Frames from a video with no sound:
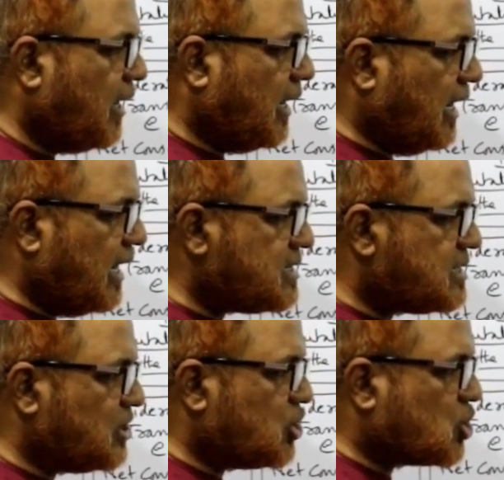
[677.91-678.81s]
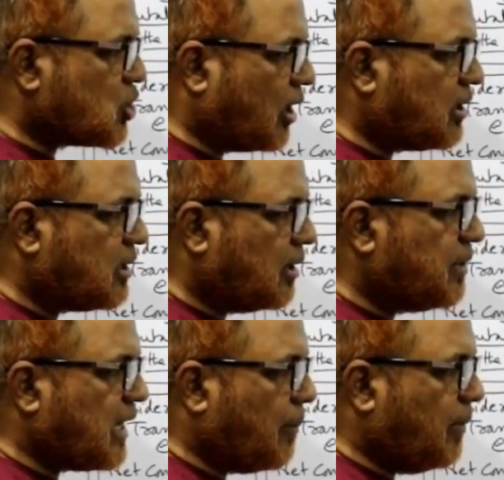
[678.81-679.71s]
less
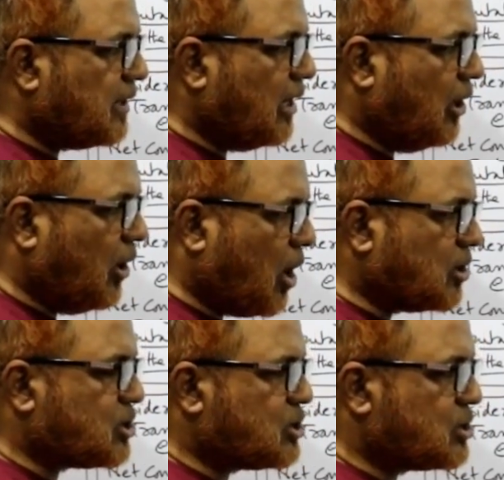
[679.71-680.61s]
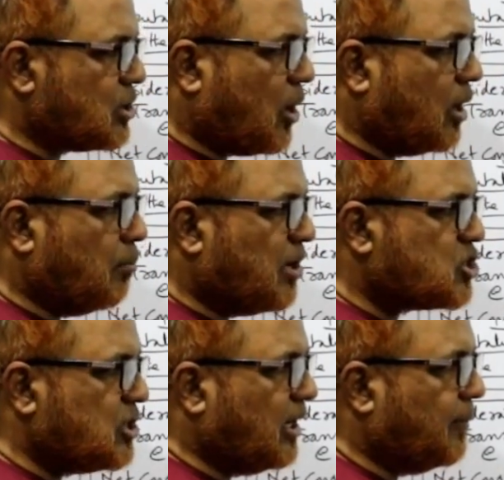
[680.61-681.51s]
short-term capital loss on
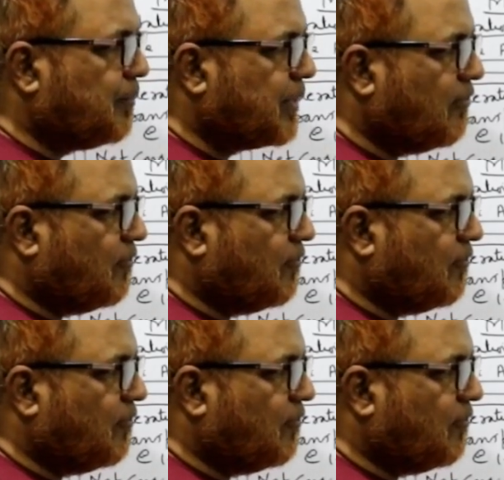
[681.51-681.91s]
machinery,